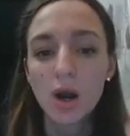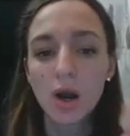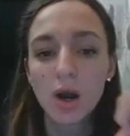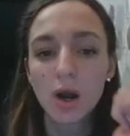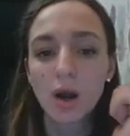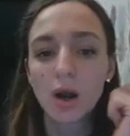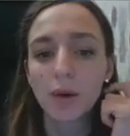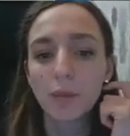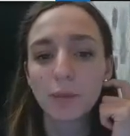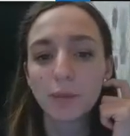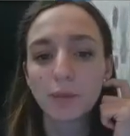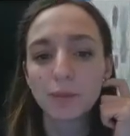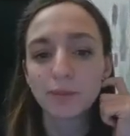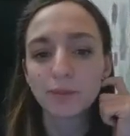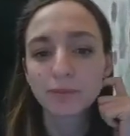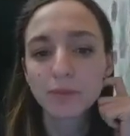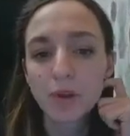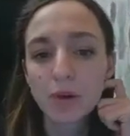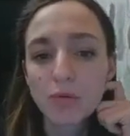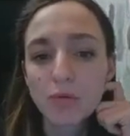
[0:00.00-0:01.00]

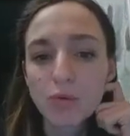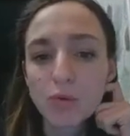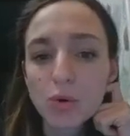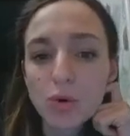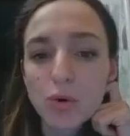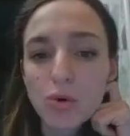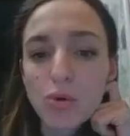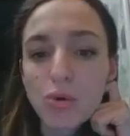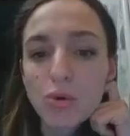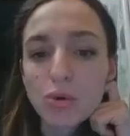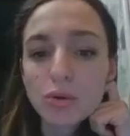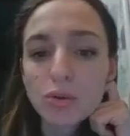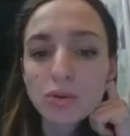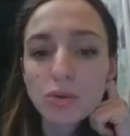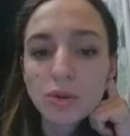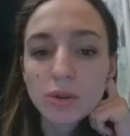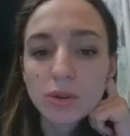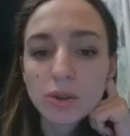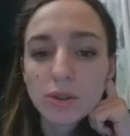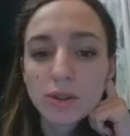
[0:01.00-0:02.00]
um, for all
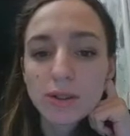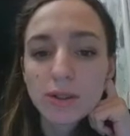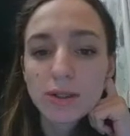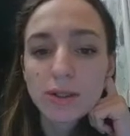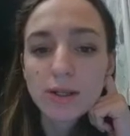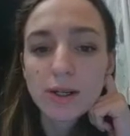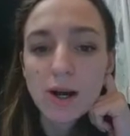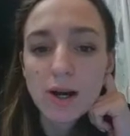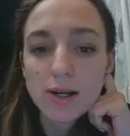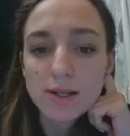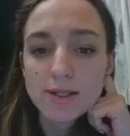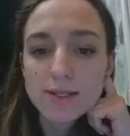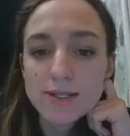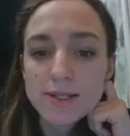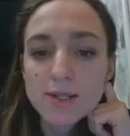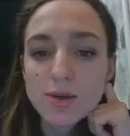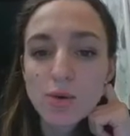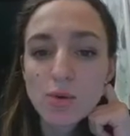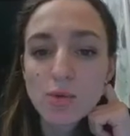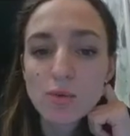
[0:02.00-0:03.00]
uh,
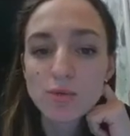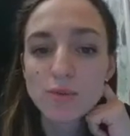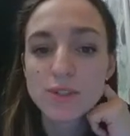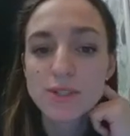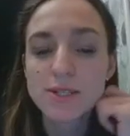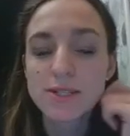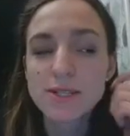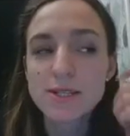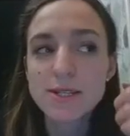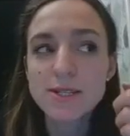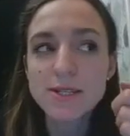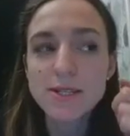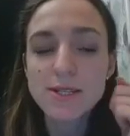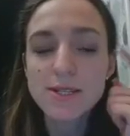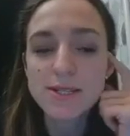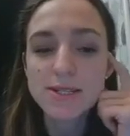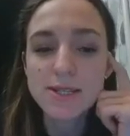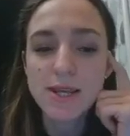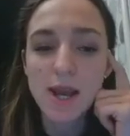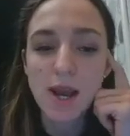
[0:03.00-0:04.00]
kinds of
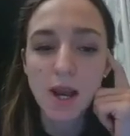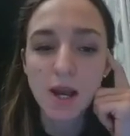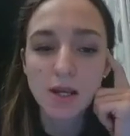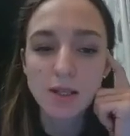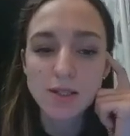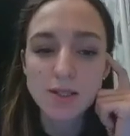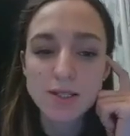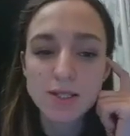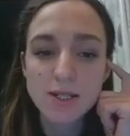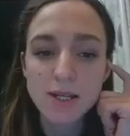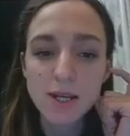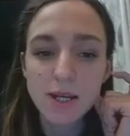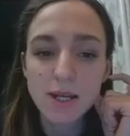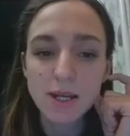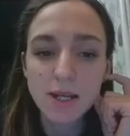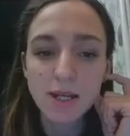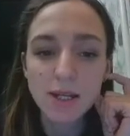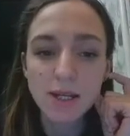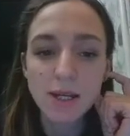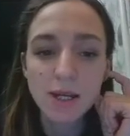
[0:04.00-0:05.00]
diseases and
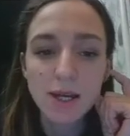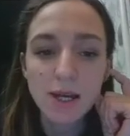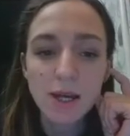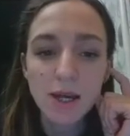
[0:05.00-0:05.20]
a uh,